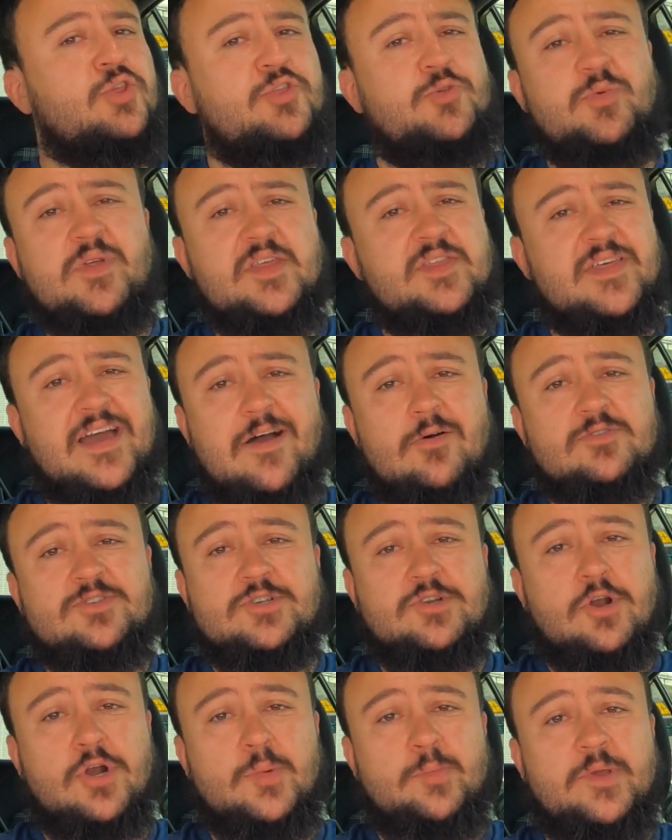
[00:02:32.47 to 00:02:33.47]

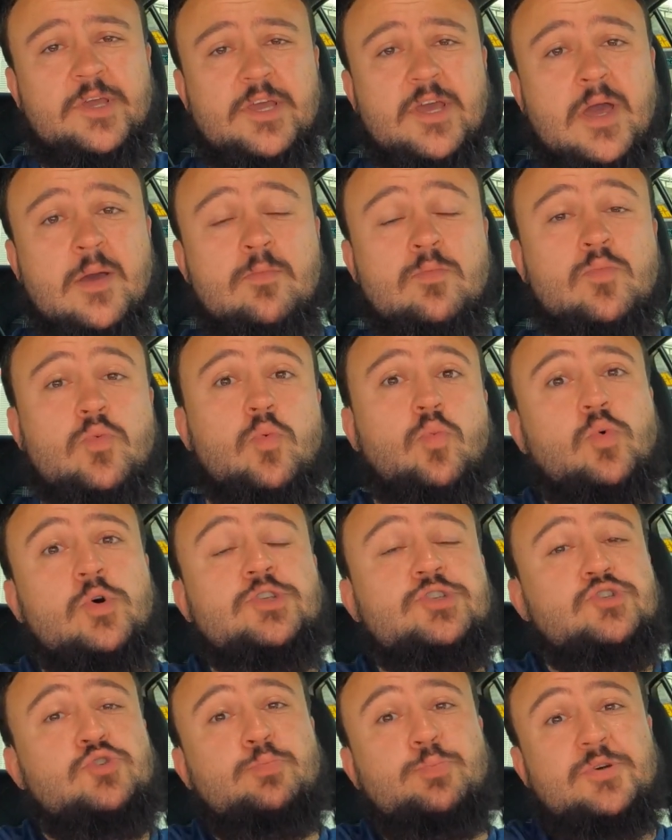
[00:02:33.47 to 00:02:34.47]
3,000 RPM.
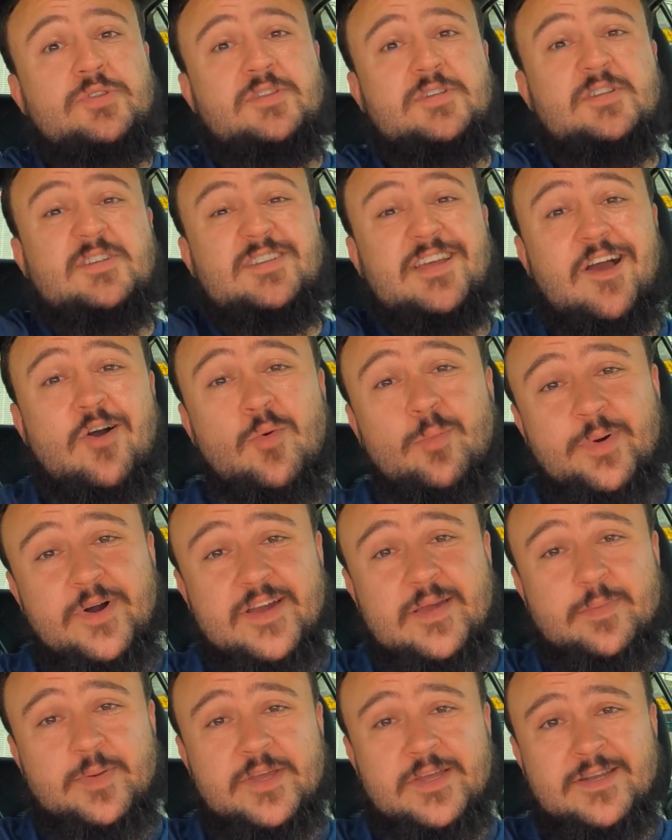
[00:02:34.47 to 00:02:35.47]
Once you put the
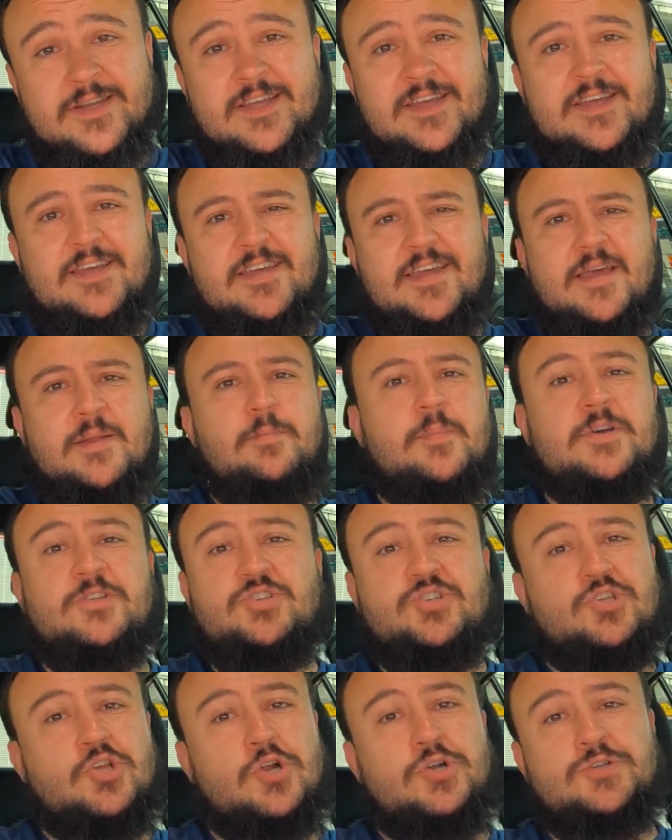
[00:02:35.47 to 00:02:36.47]
downpipe in, it
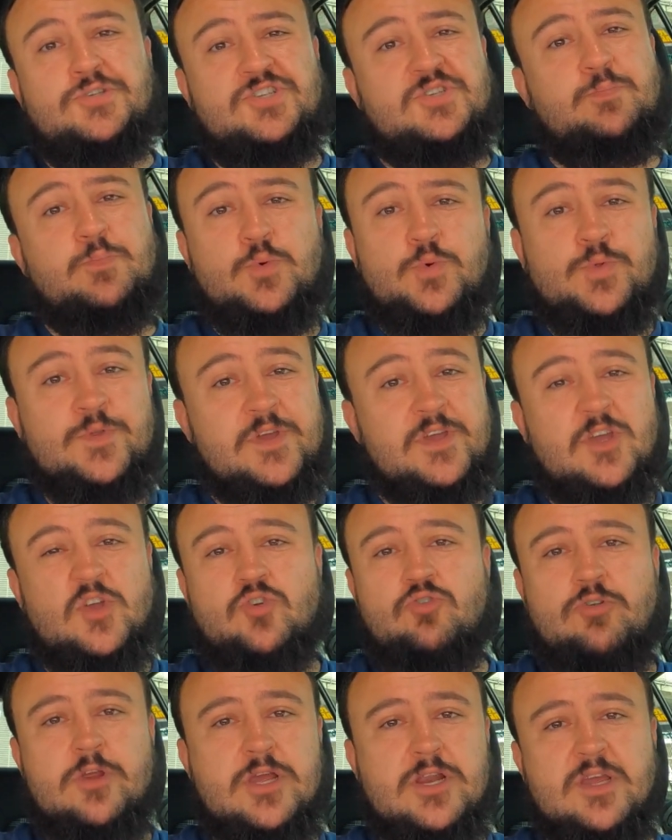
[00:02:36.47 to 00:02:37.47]
might start spooling
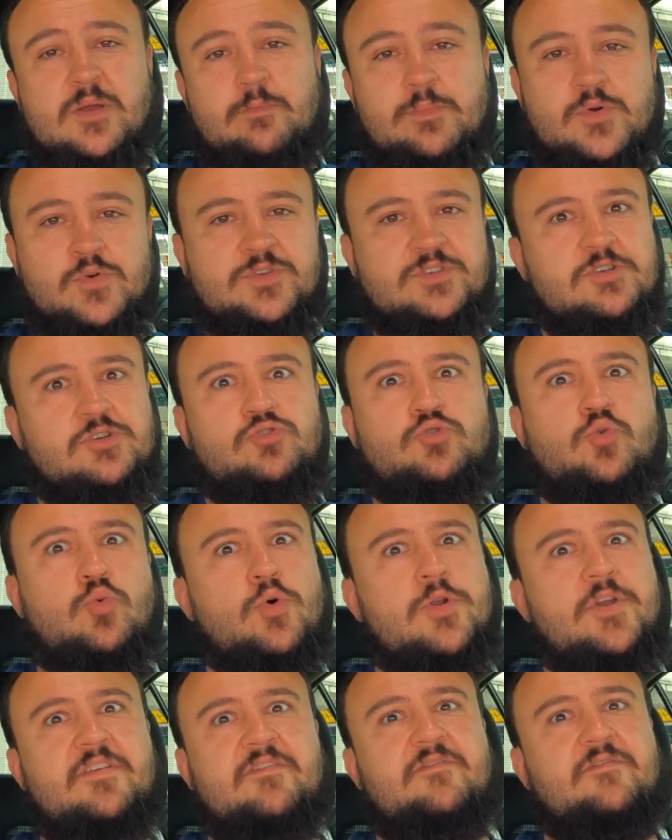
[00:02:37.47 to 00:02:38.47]
and creating boost at
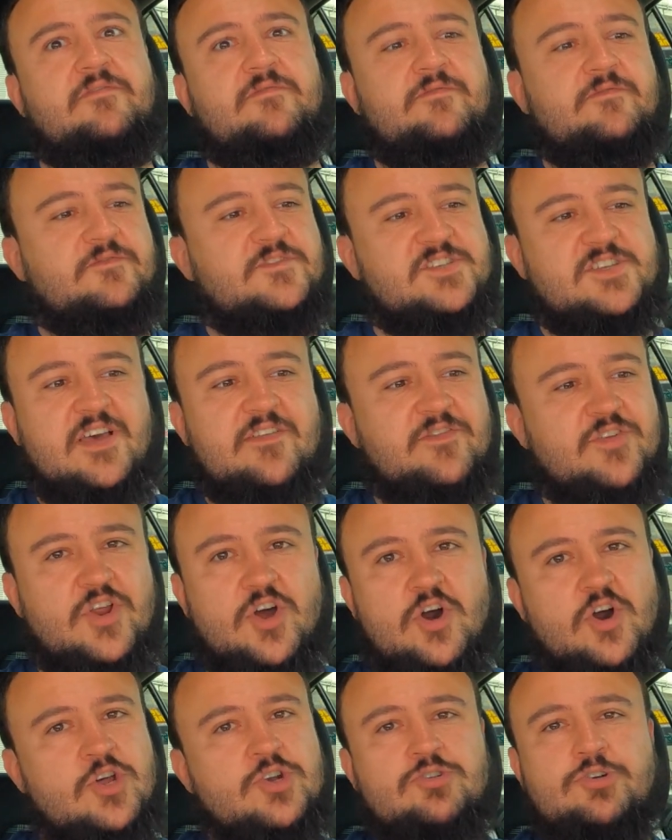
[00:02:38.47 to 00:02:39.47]

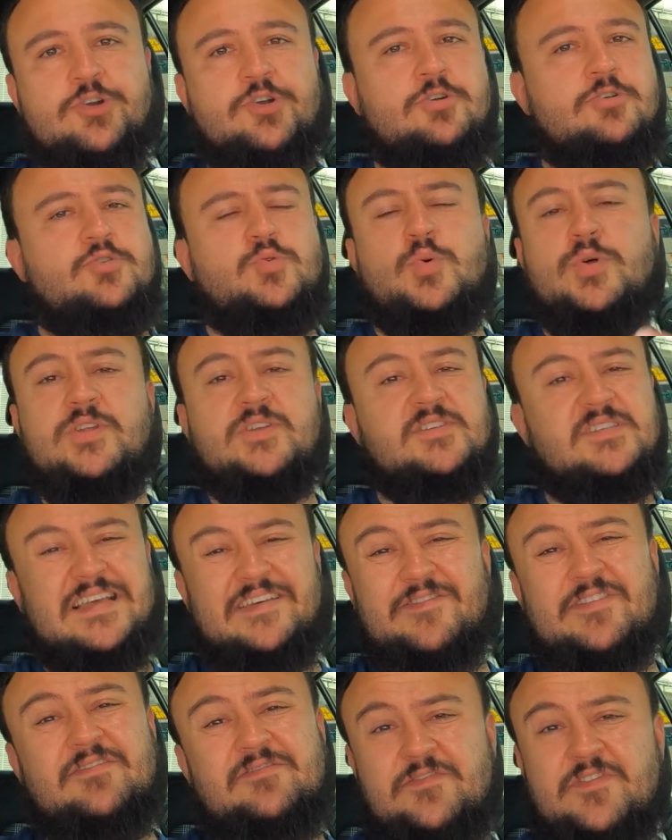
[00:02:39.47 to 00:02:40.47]
2,700 or
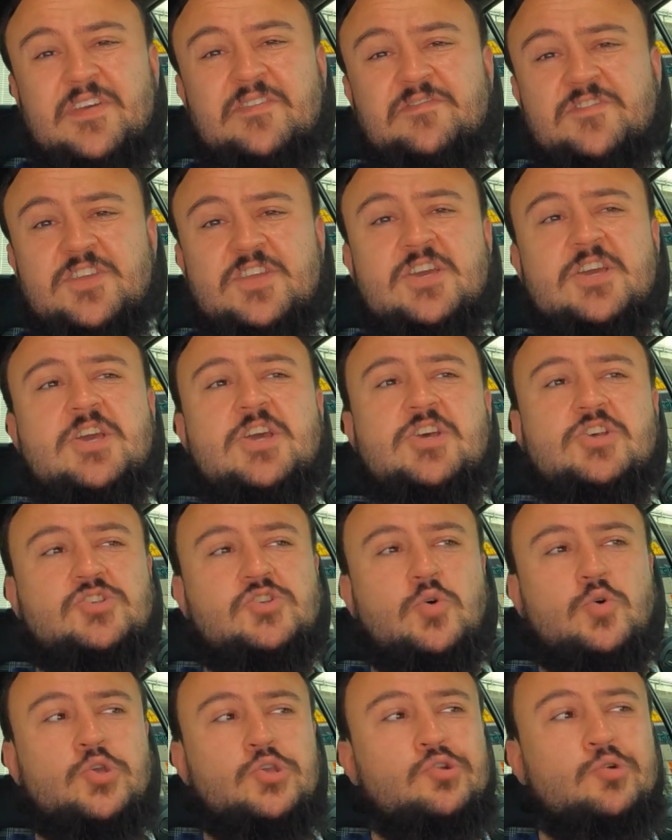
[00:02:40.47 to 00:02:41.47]
2,750.
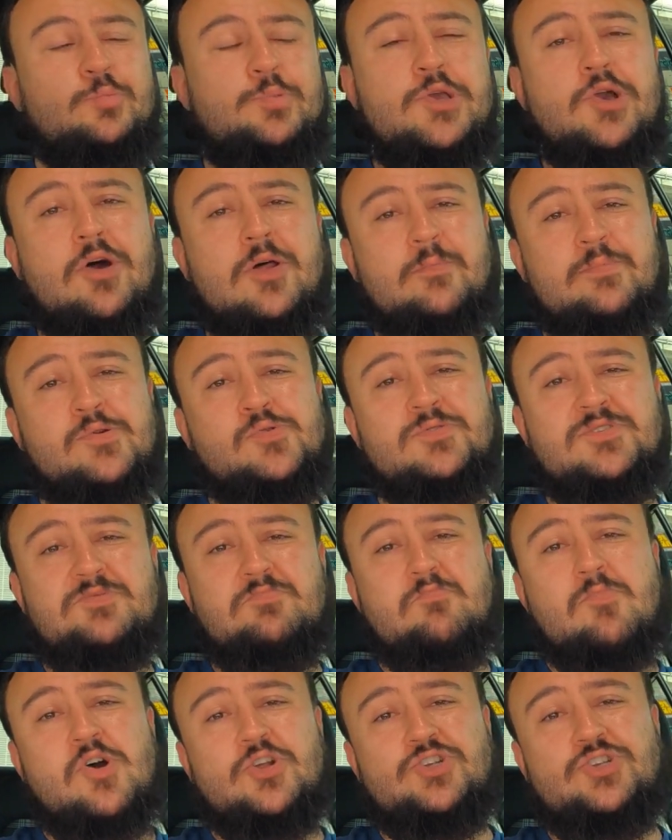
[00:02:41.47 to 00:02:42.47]
So you'll be on boost
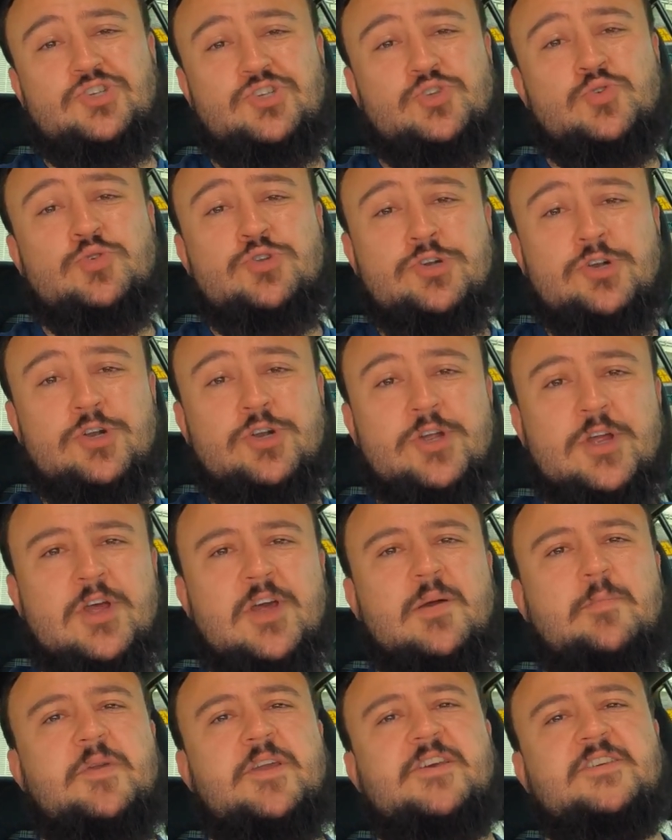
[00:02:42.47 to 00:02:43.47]
much sooner
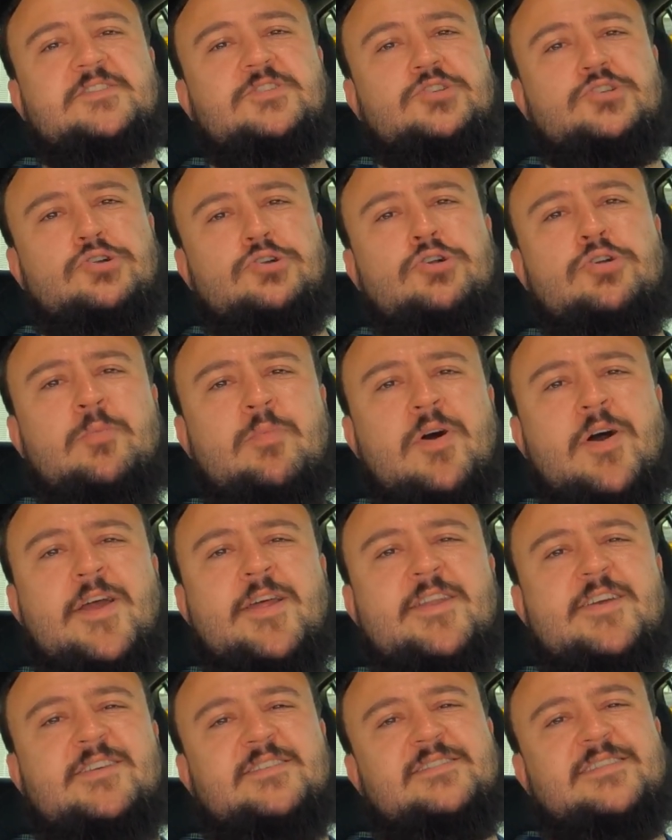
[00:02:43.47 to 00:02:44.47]
because the
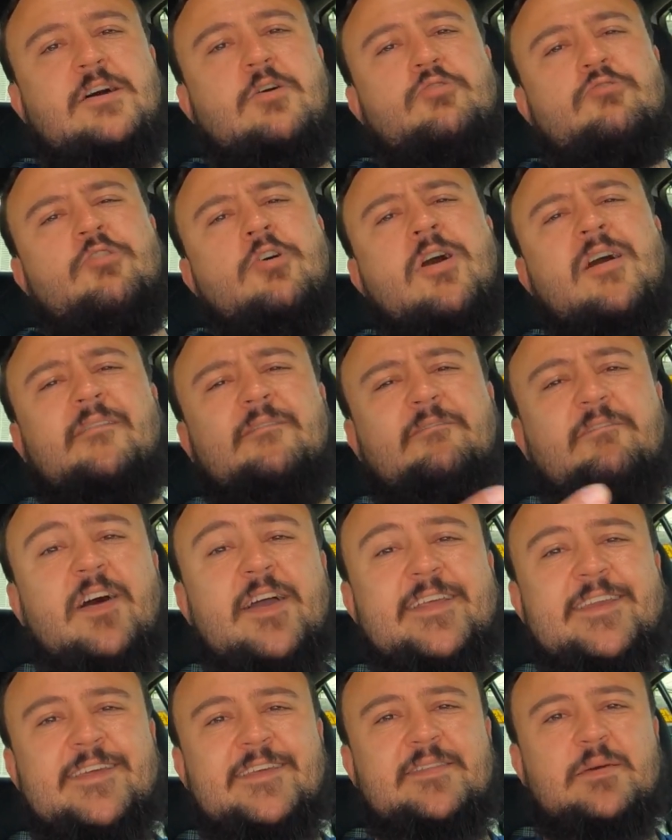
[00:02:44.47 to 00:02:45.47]
turbine is now not
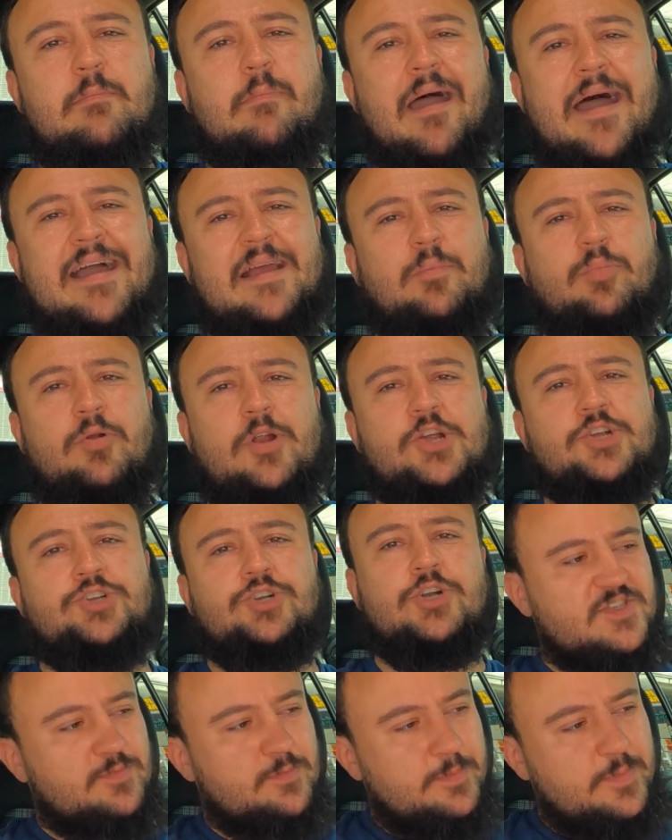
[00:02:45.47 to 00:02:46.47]
fighting the back
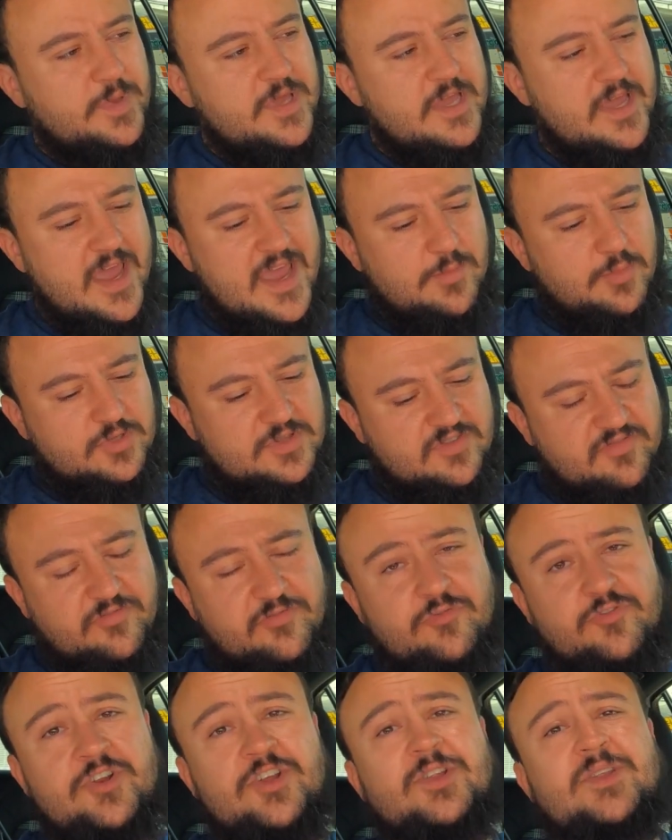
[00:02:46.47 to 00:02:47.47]
pressure. It's being able to
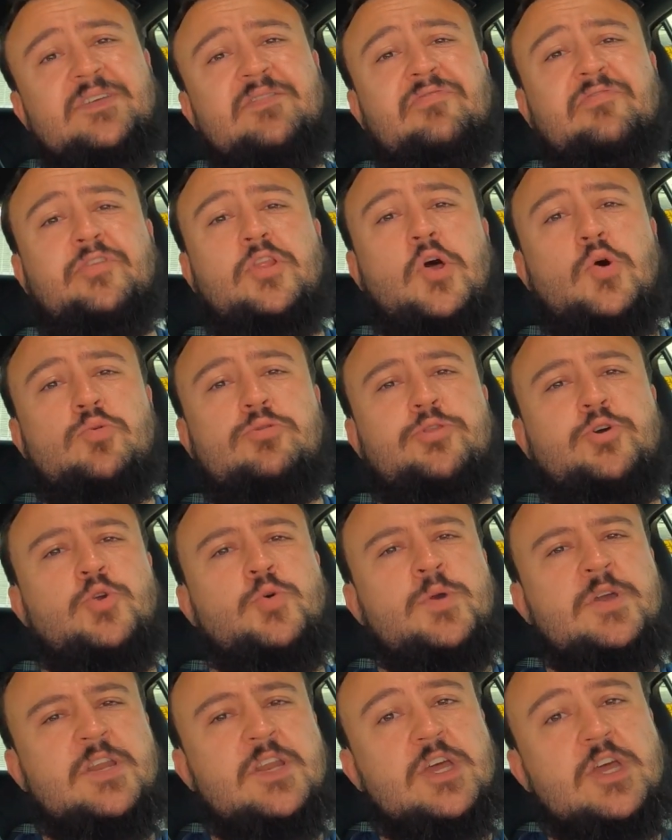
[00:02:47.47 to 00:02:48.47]
freely flow
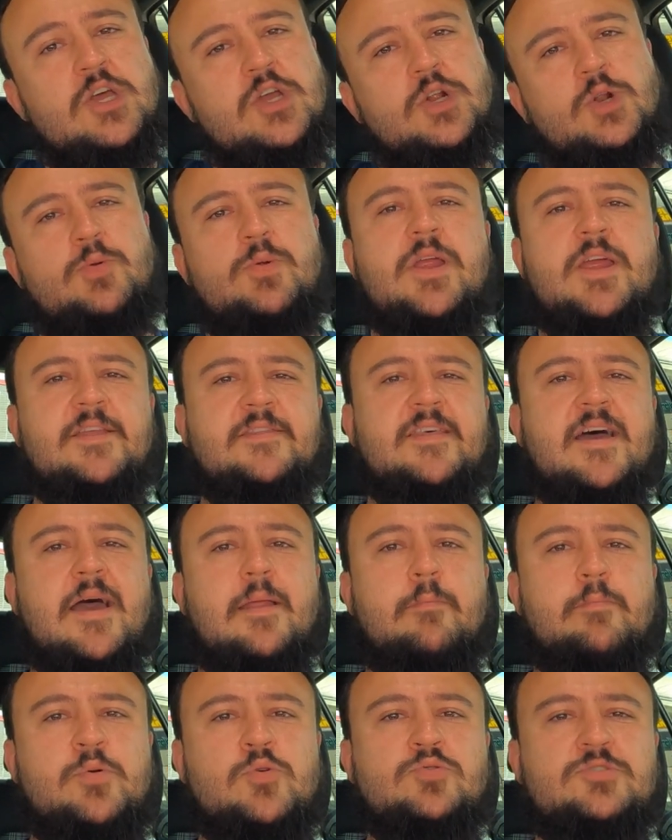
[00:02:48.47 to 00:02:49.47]
through it, create
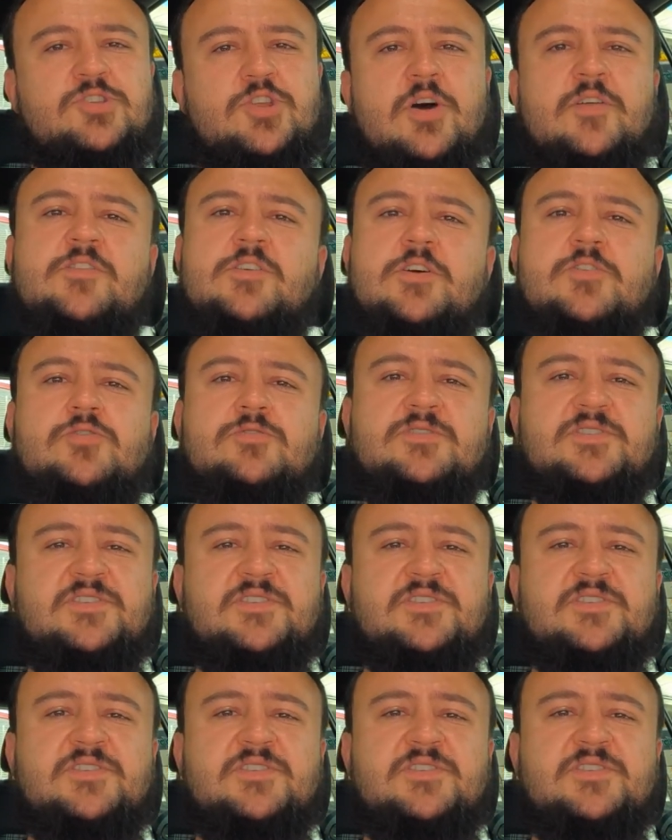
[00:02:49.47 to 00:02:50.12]
that boost on the other